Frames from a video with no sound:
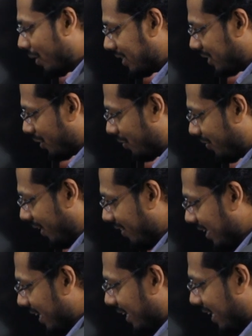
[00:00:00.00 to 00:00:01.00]

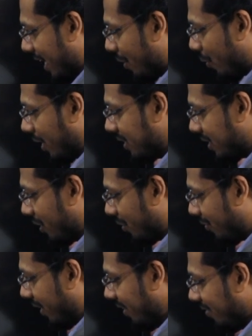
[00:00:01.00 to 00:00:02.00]
105. Take
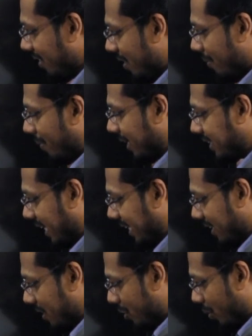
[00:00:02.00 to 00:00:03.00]
105, my
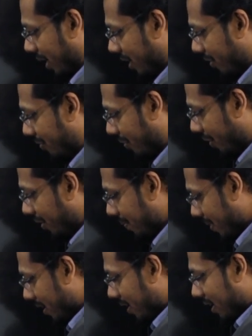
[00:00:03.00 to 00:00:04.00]
cycle is only 4.
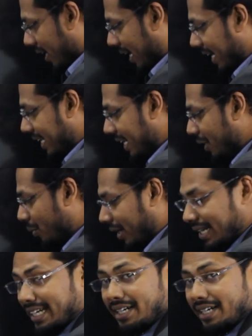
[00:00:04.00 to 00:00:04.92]
I need only